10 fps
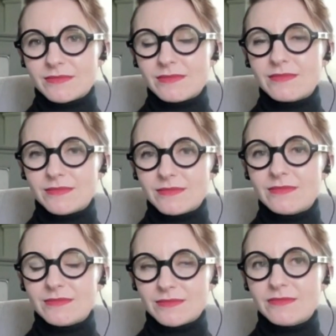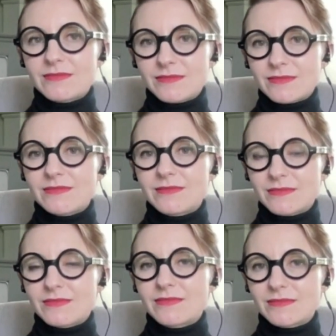
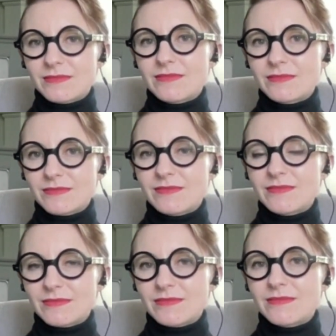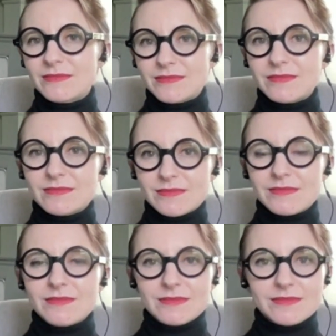
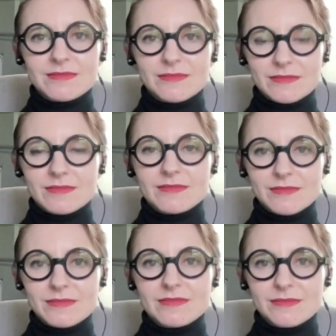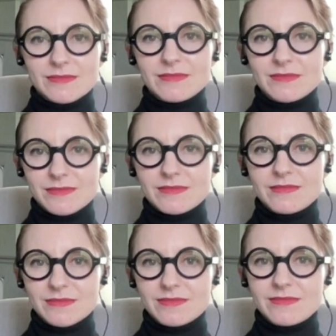
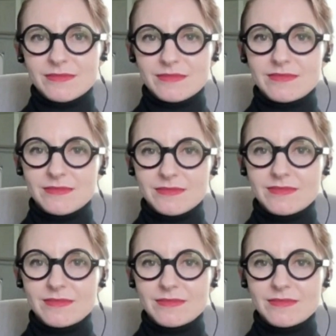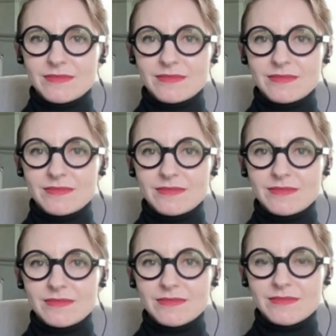
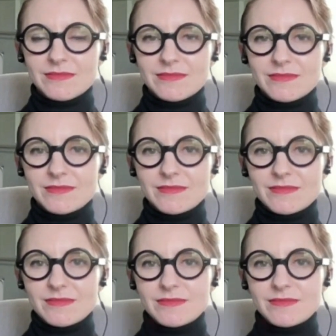(silent)